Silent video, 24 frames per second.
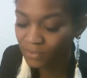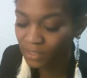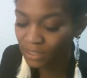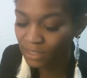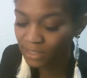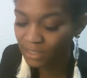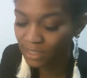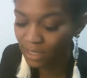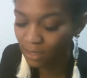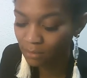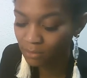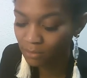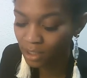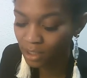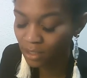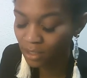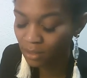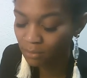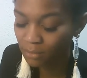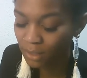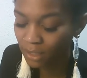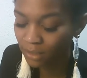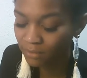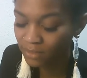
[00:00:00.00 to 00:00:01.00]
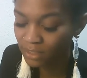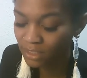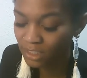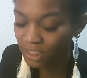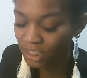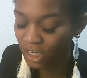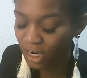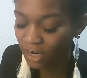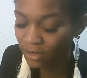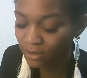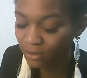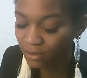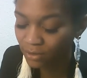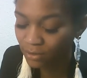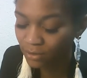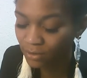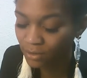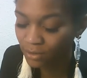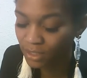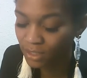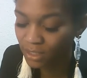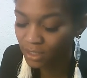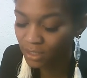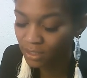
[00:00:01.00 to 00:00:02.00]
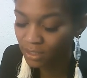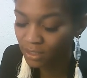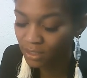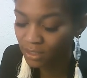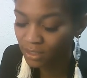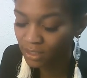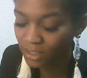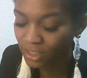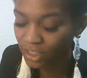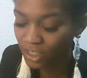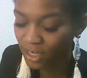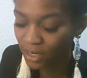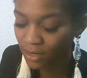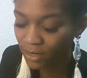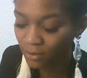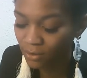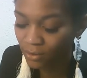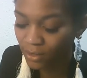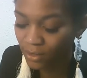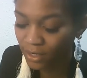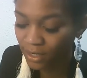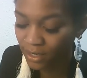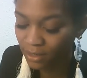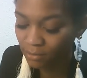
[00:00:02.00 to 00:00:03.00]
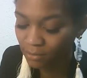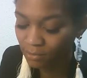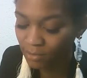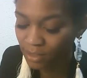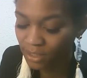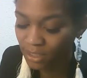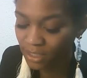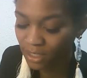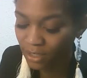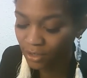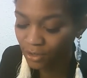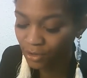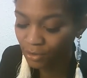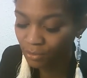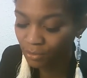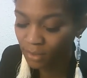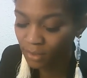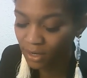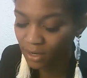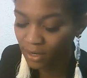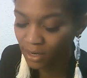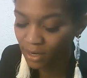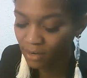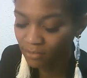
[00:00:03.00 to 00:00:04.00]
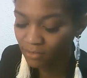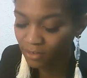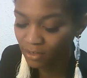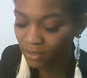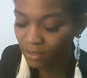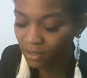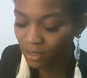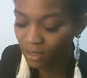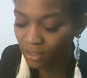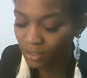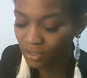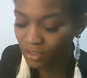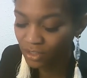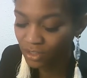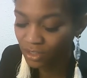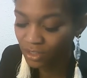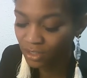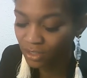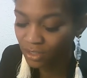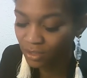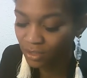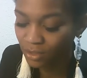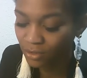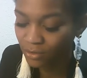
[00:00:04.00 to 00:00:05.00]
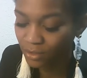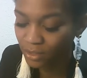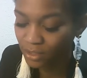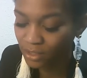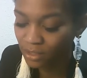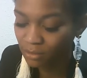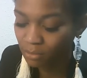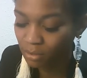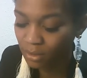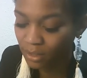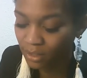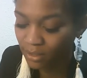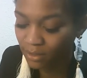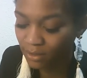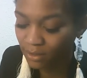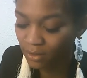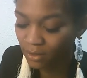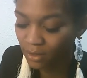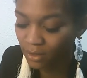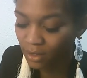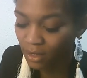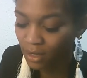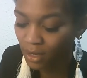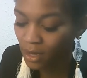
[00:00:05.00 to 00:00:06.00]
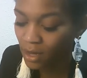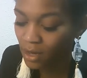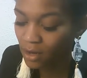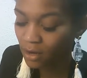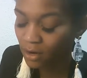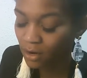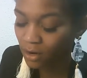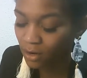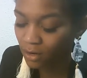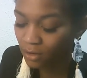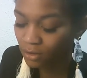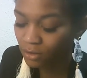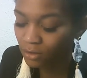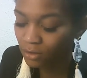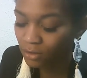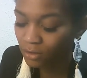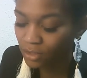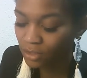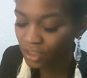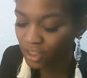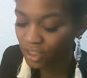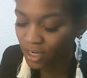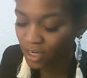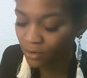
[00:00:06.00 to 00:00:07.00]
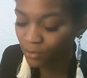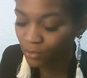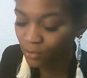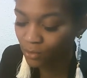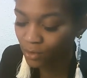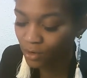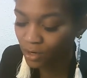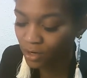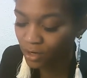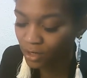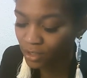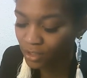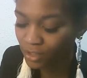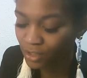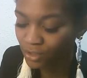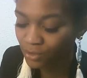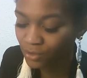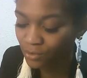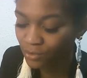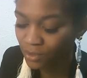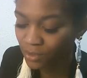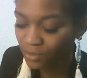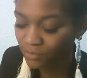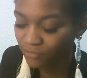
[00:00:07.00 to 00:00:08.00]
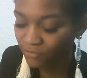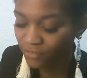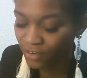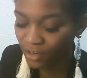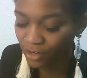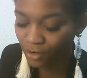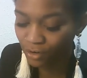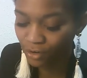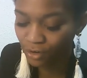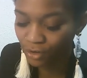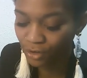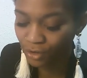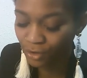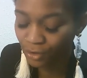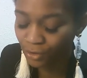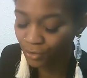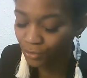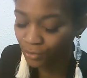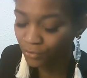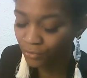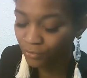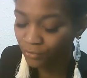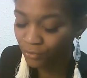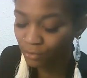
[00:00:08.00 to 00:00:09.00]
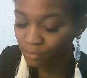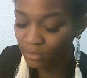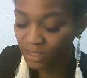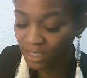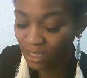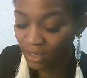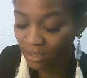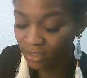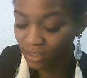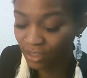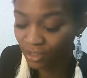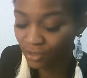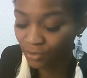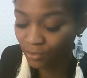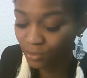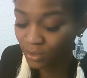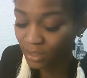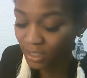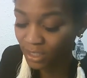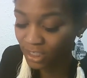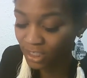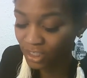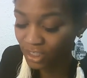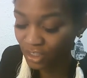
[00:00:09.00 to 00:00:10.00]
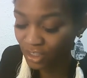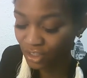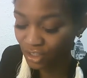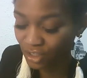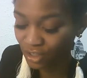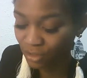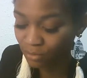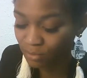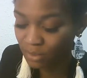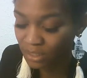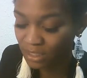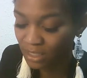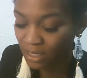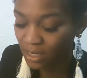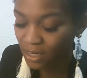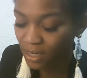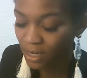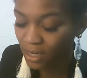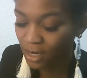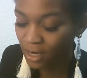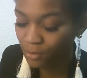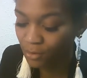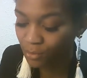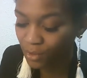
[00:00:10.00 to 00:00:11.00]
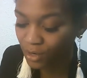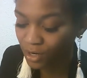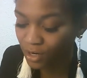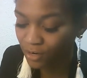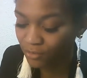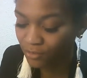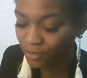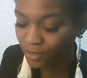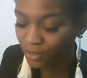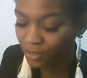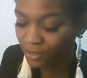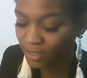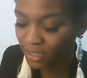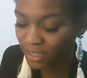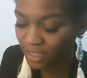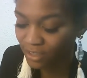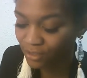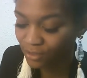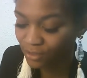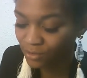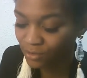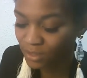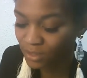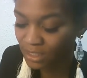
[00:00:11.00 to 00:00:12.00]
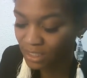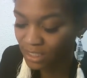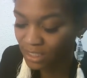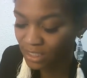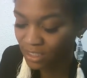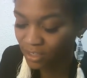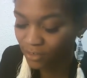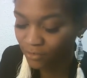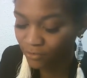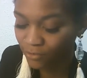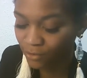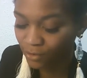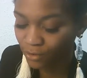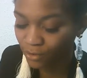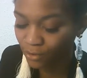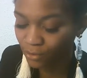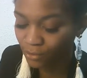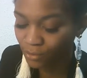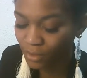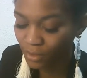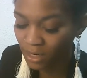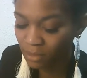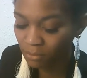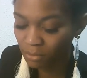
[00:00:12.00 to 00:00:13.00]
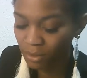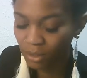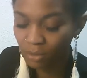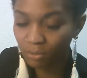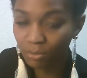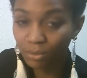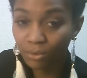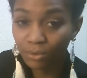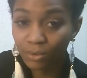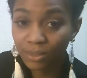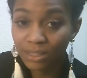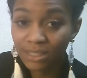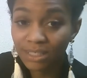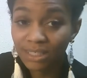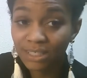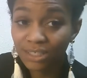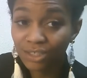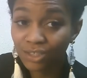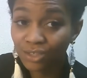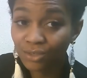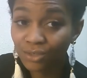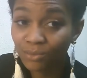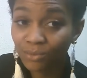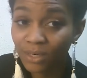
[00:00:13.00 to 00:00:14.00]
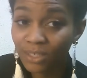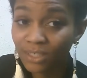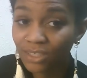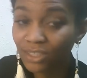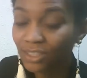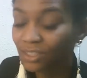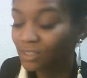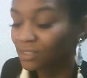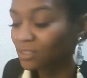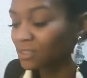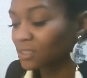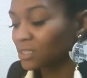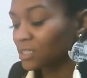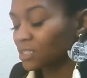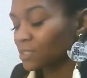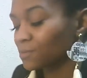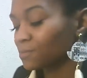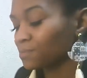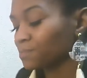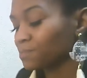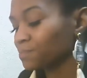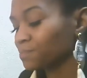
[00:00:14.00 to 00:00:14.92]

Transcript: It's time to come out of the shadows and end the shadow games that you may have unconsciously agreed to play. Call on Jaguar to unfetter you from toxic relationships and recover your natural instinct for the right people and situations.